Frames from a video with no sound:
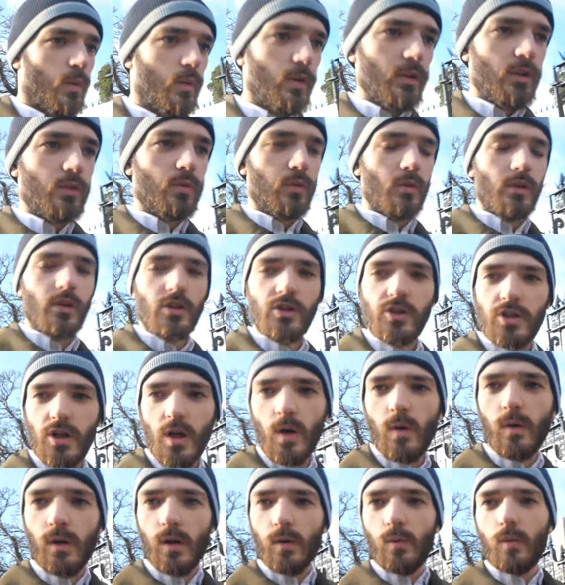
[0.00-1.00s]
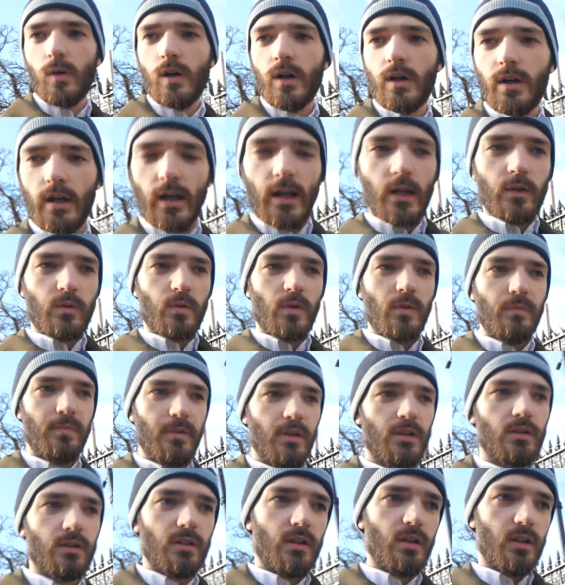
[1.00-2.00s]
We just want to show our work as we
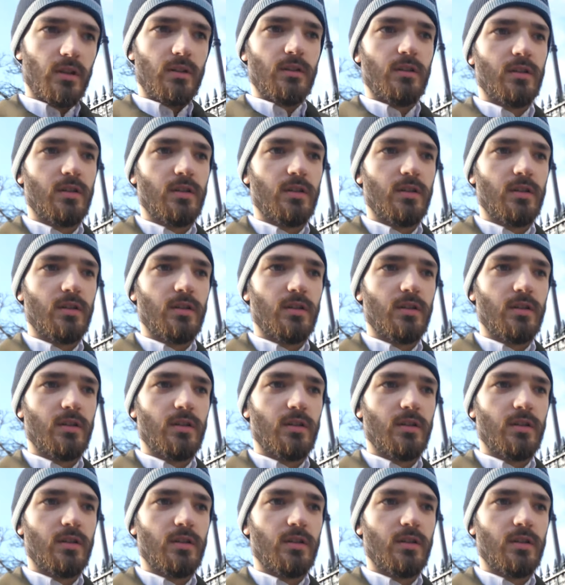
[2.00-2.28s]
build it.